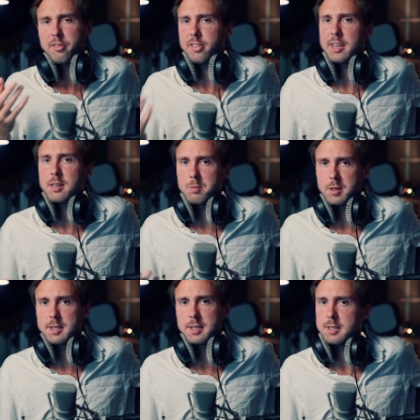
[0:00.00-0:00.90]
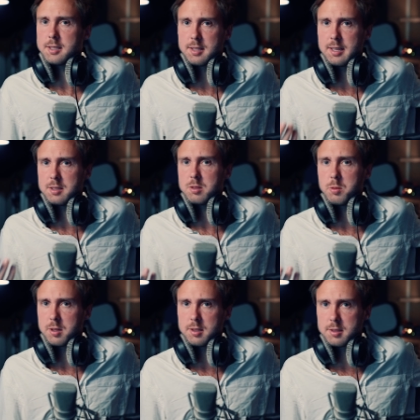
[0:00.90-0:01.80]
feel what it is that you
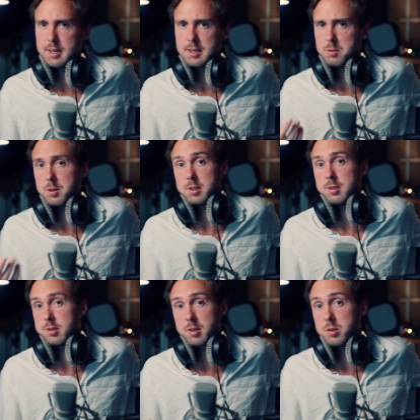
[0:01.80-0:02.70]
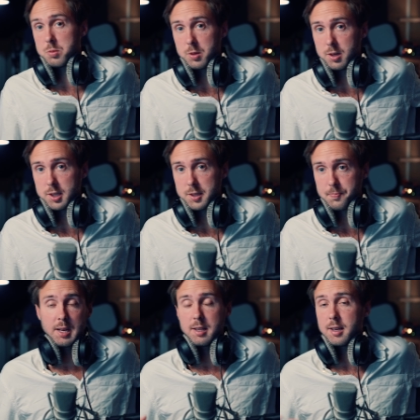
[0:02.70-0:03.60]
want and what you don't want.
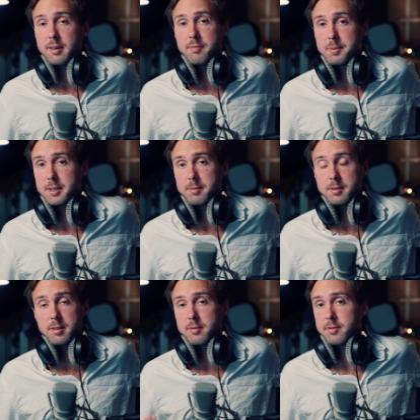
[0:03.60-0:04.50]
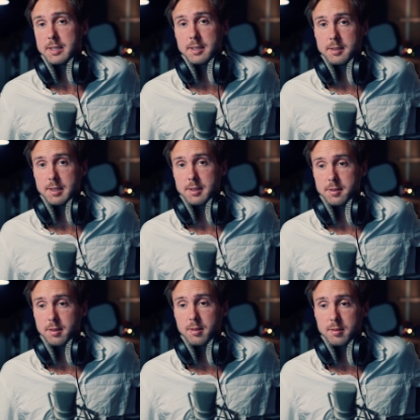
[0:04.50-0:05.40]
A lot of people don't finish their
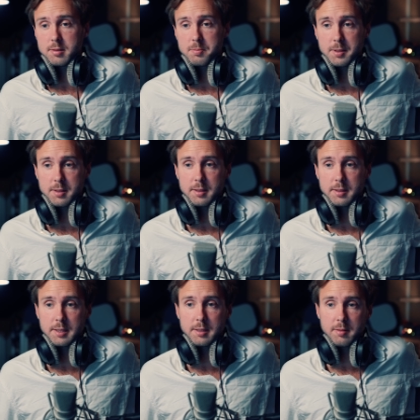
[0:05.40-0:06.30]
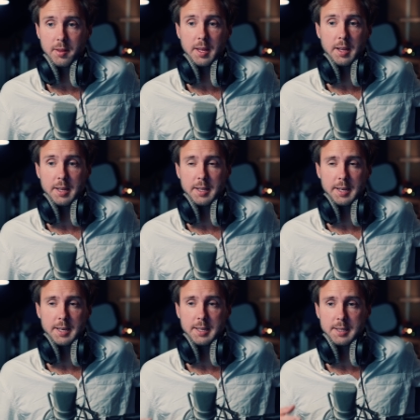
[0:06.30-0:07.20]
songs because they don't think that they
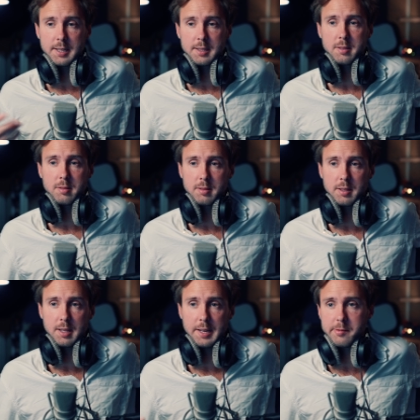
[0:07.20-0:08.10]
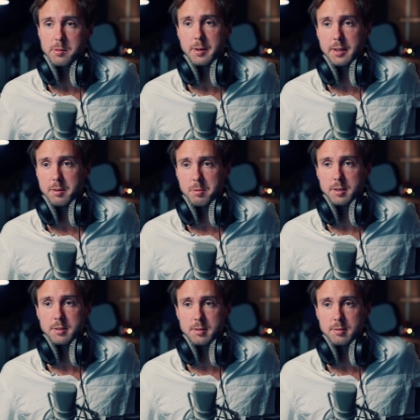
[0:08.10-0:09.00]
can get to the level where they
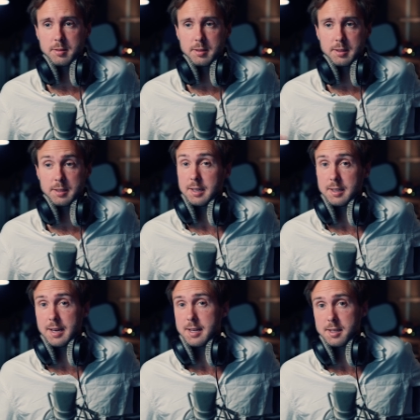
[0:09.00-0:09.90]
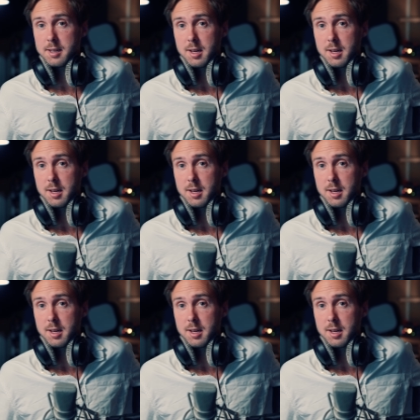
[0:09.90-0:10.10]
want to get at,